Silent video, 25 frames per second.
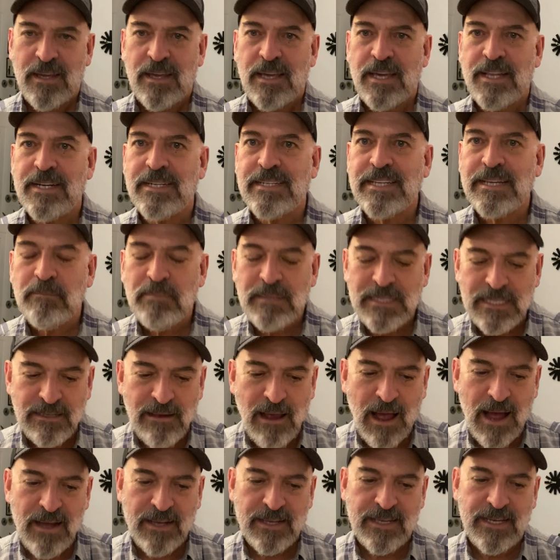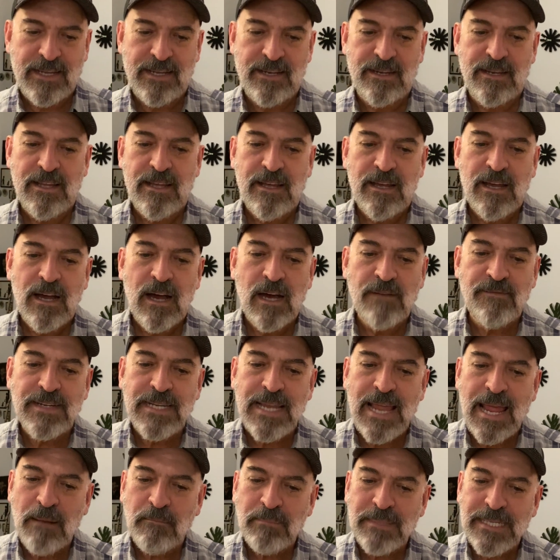In a deep socket of
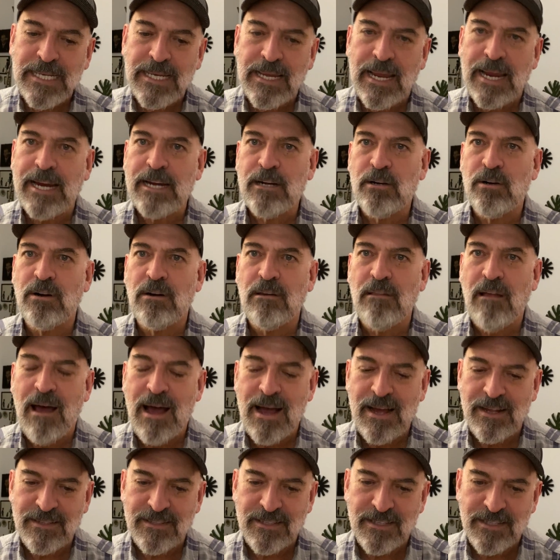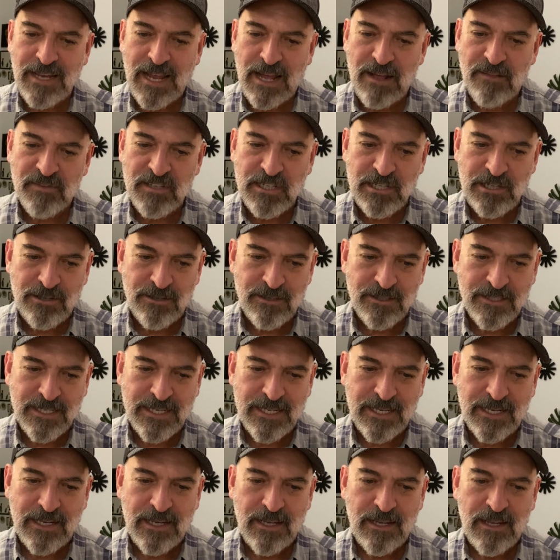an empty acre lot in South
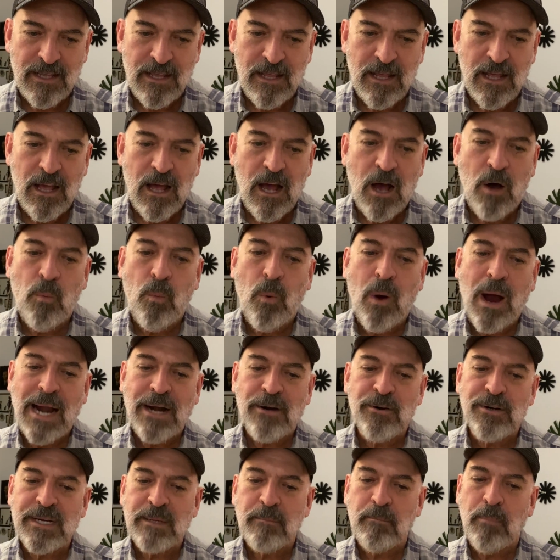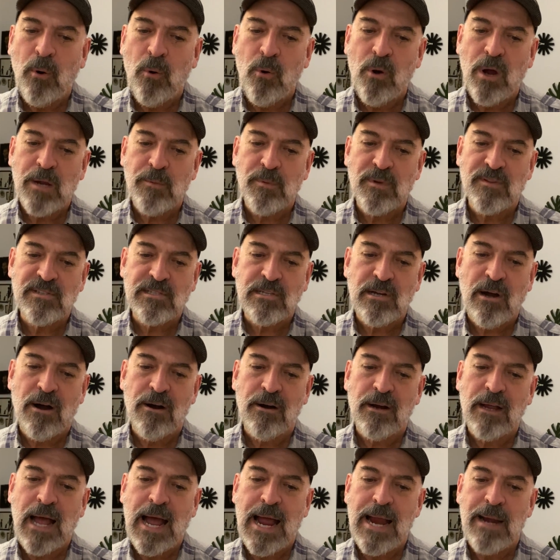Jersey, a wiry boy with
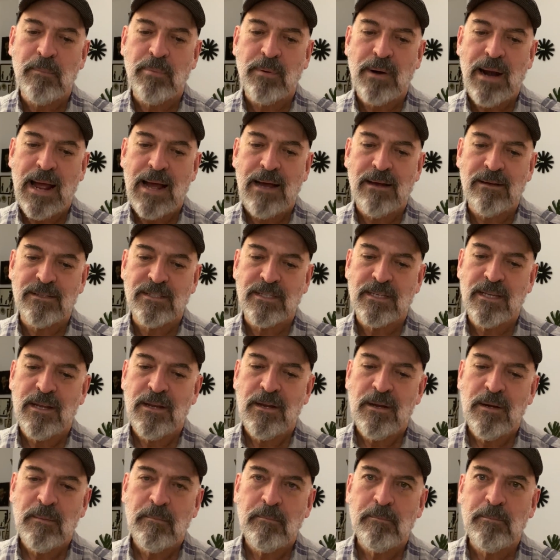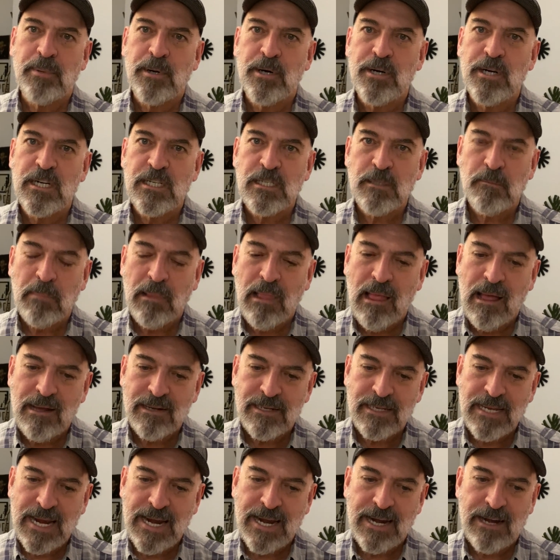dark eyebrows, burnished
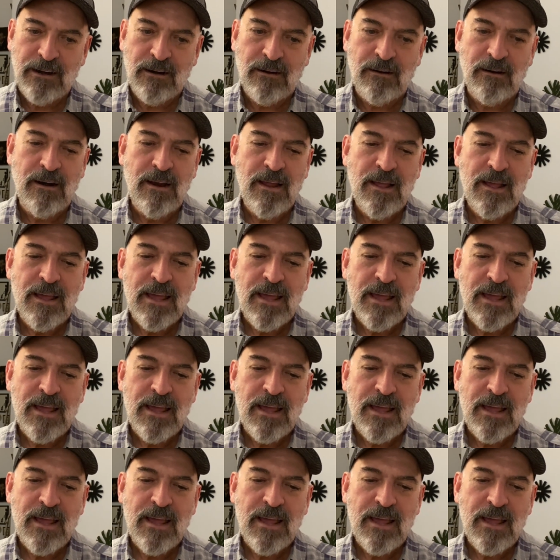blond hair,